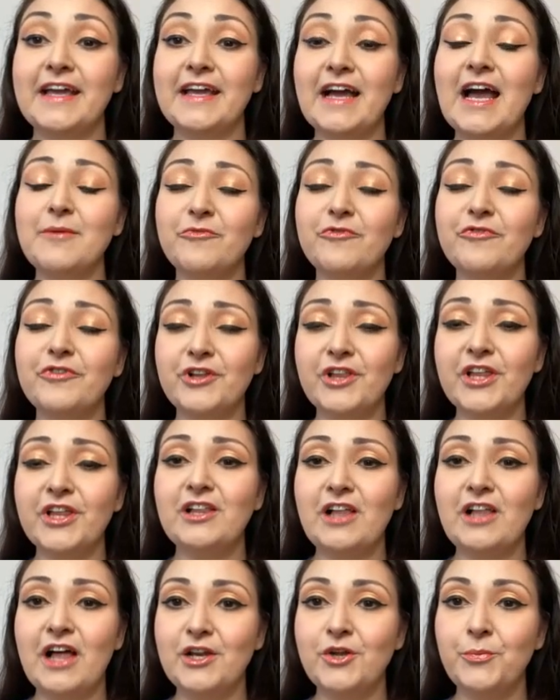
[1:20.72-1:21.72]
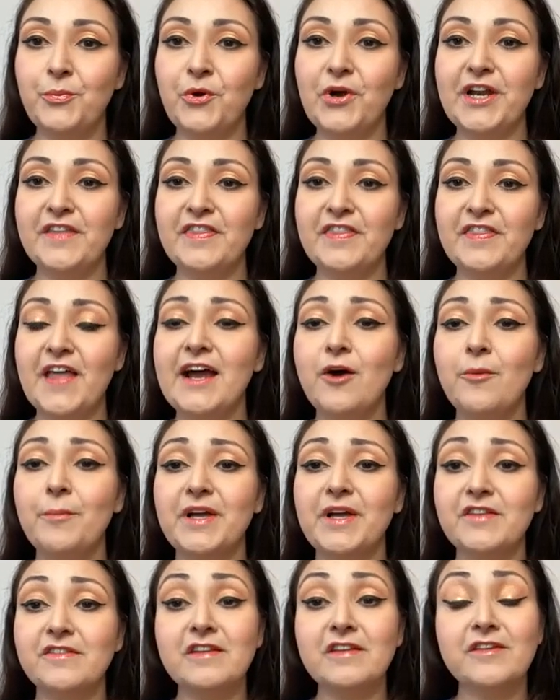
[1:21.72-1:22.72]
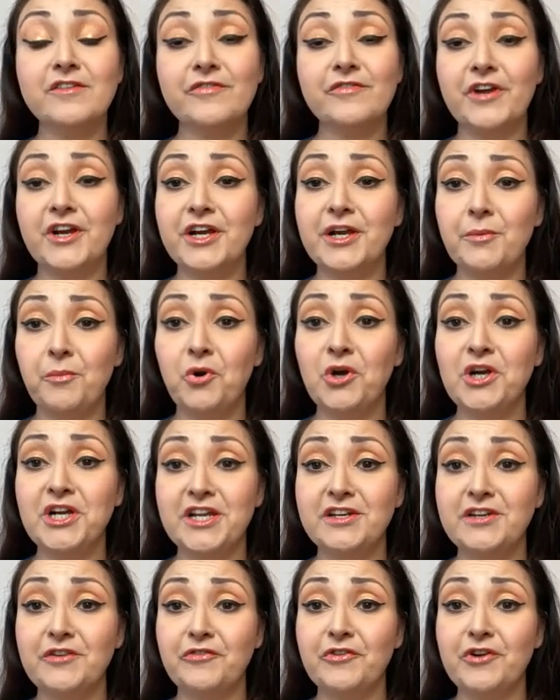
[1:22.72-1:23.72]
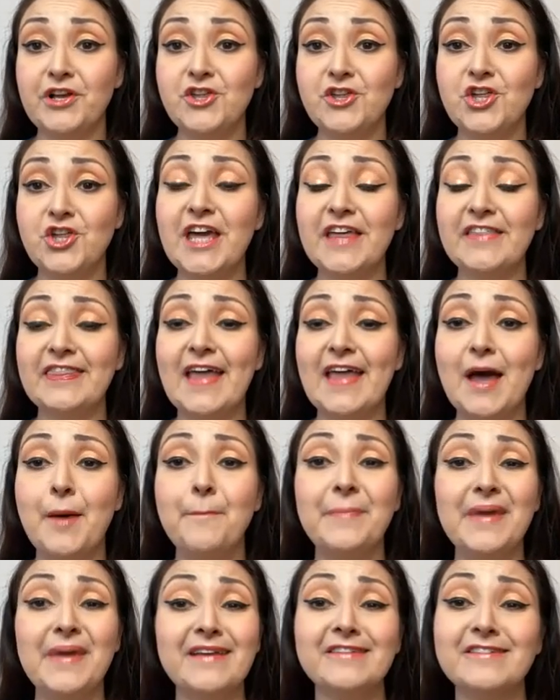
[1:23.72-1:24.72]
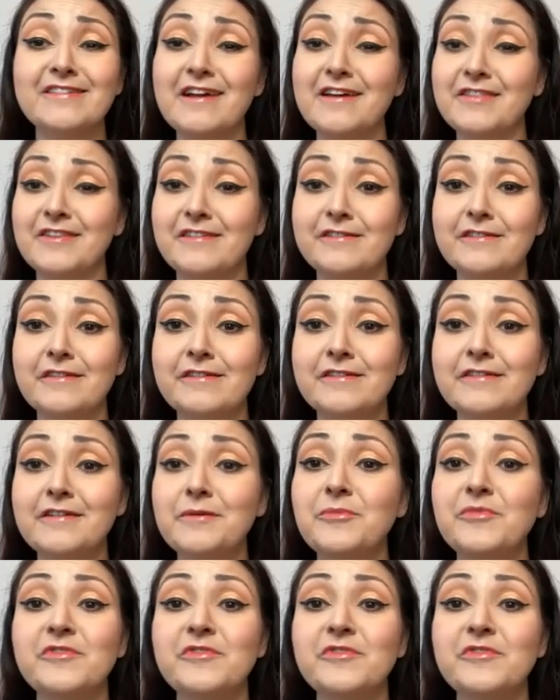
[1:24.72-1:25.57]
I'm really glad you pointed that out because it is very important to differentiate that based on the system.